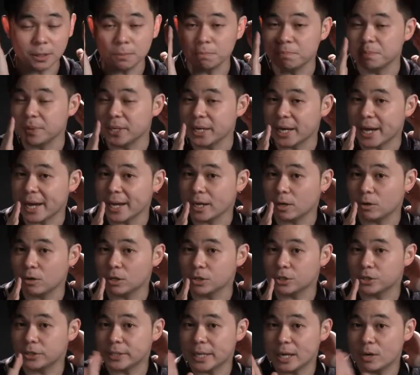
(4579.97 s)
behind called
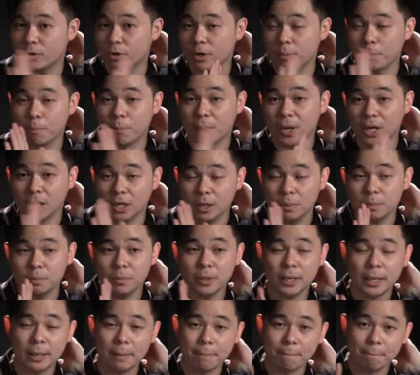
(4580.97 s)
cerebellum,
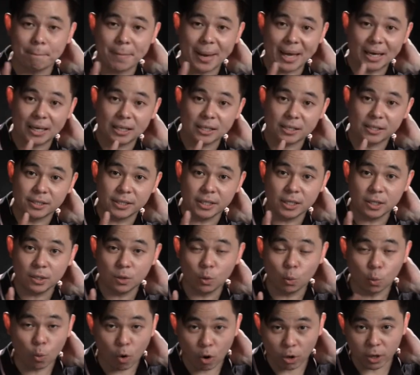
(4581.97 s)
balancing,
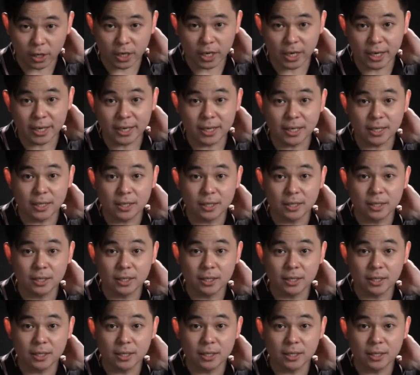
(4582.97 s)
walking,